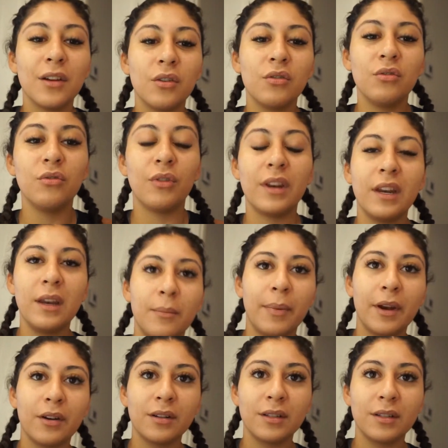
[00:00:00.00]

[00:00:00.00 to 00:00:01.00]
Ooh, I need a better